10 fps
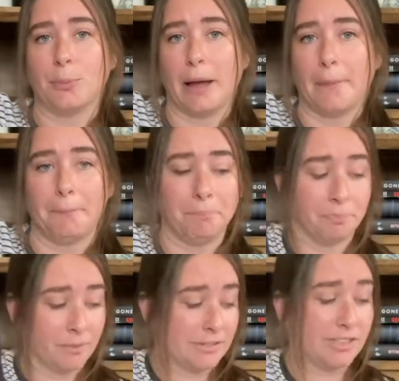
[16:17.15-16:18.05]
but
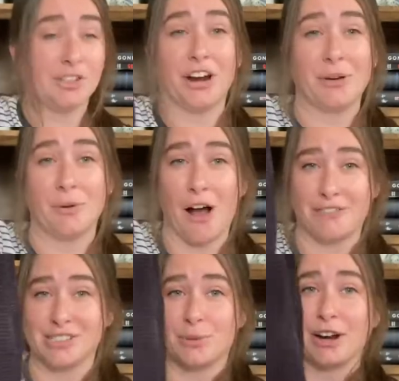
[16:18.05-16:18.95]
this is a great
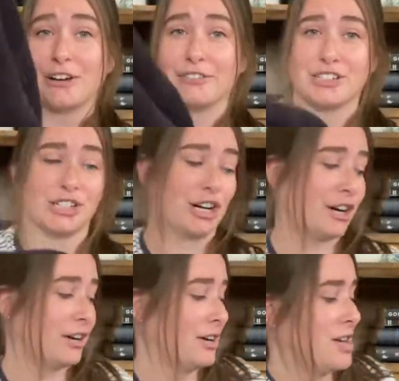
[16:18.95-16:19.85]
office sweater for sure.